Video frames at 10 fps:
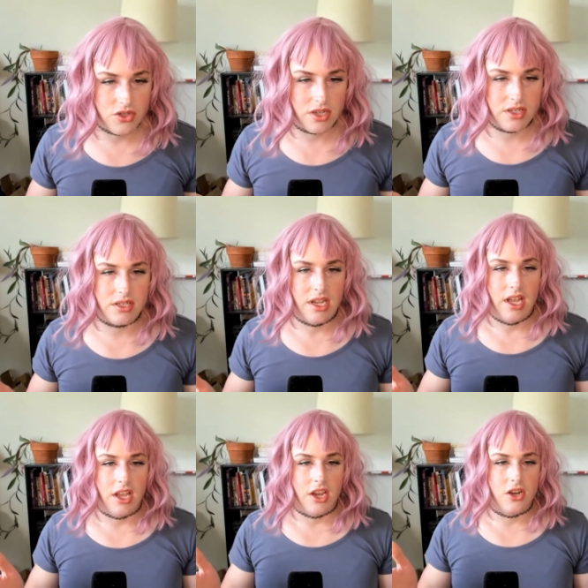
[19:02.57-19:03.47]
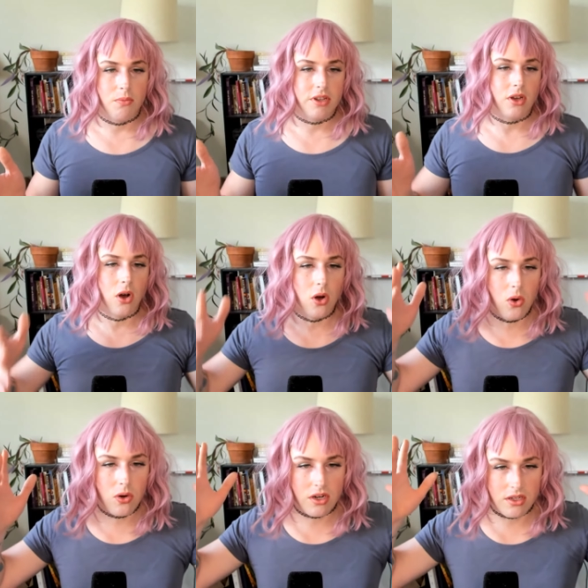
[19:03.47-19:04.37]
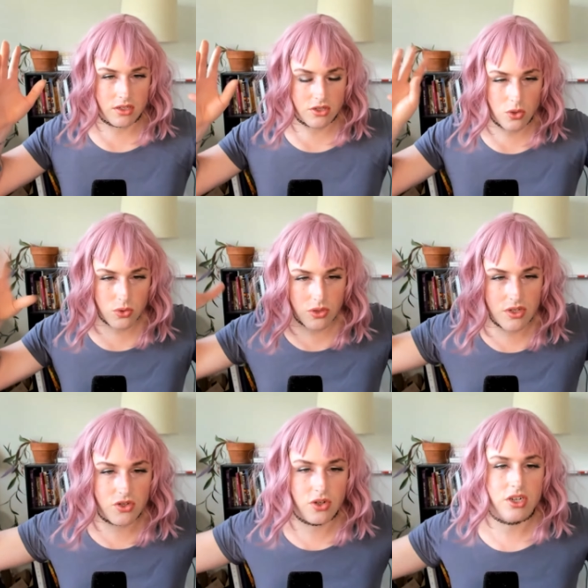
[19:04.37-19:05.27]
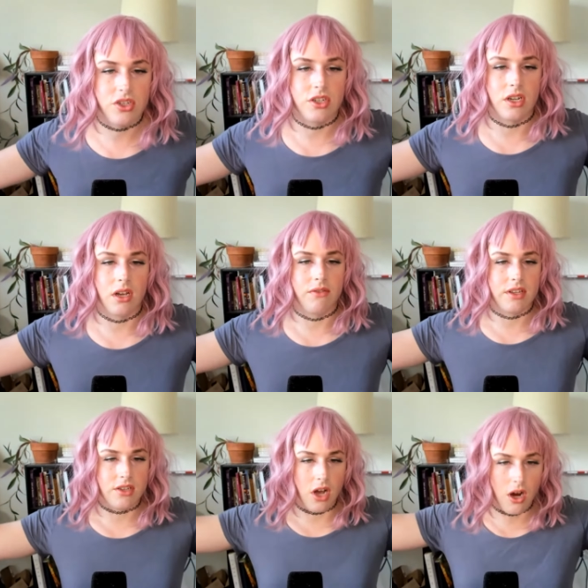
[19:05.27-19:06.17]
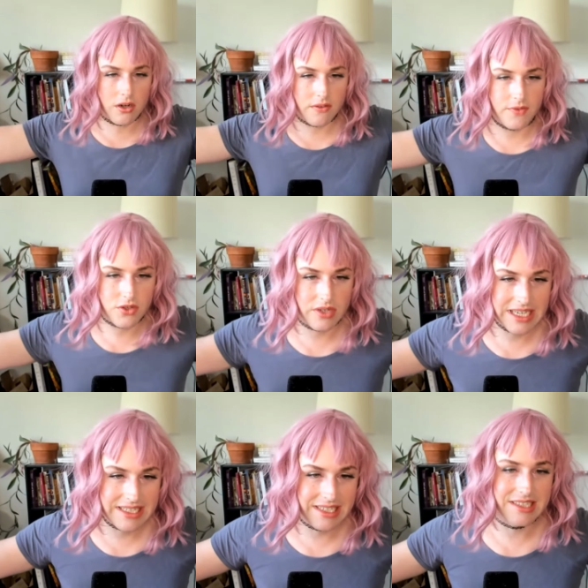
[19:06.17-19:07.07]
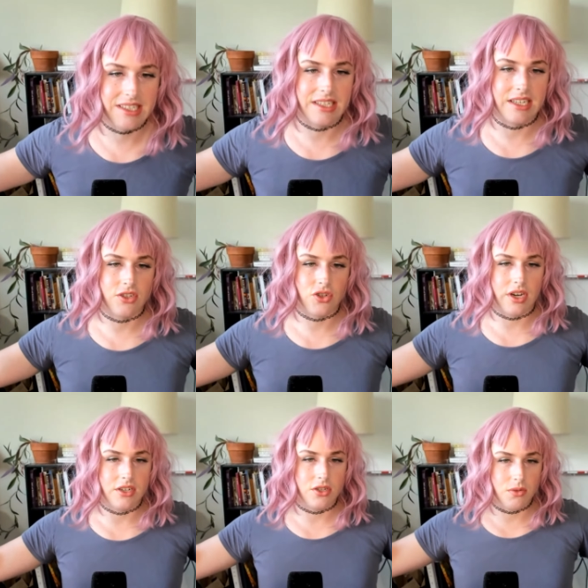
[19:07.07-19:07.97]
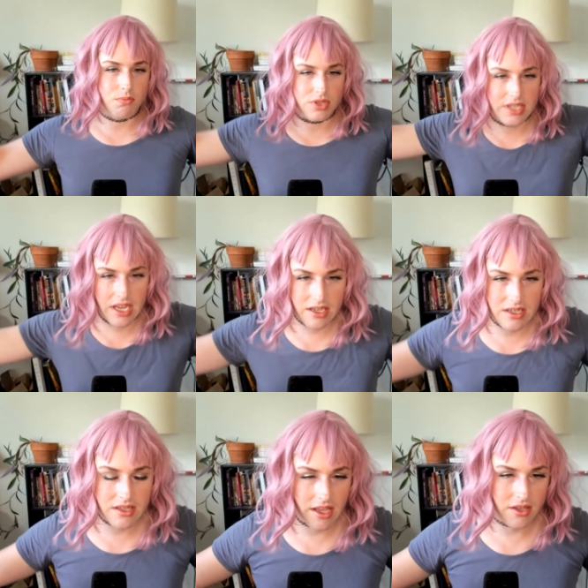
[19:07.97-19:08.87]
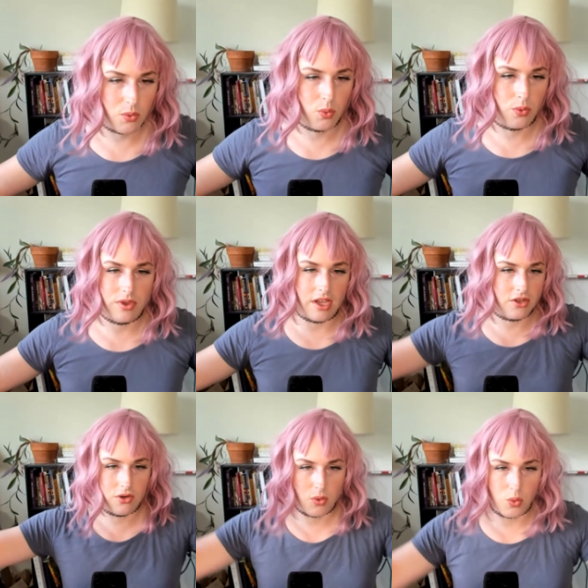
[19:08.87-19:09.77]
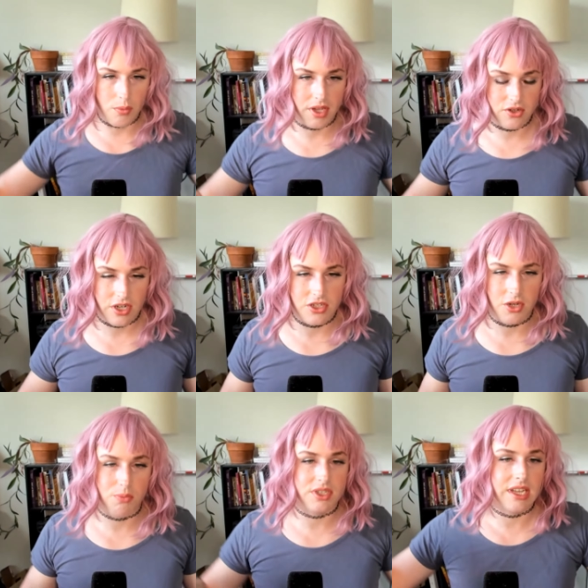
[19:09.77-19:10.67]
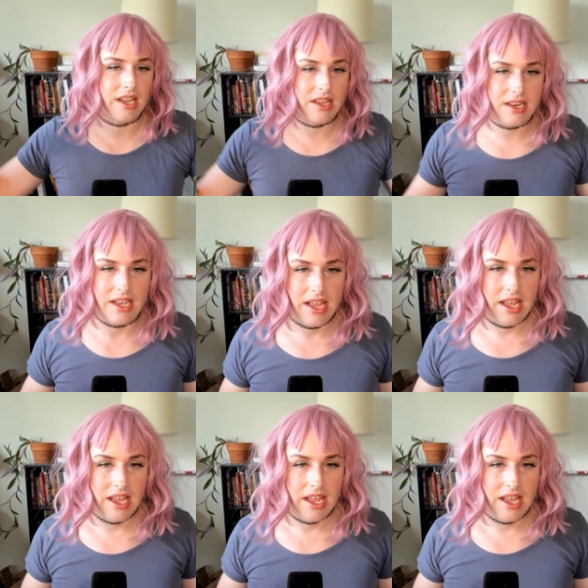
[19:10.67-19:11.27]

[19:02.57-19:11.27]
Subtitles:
Just, you know, but the whole social construction of this artificial identity, trying to pretend that you're a woman, trying to pretend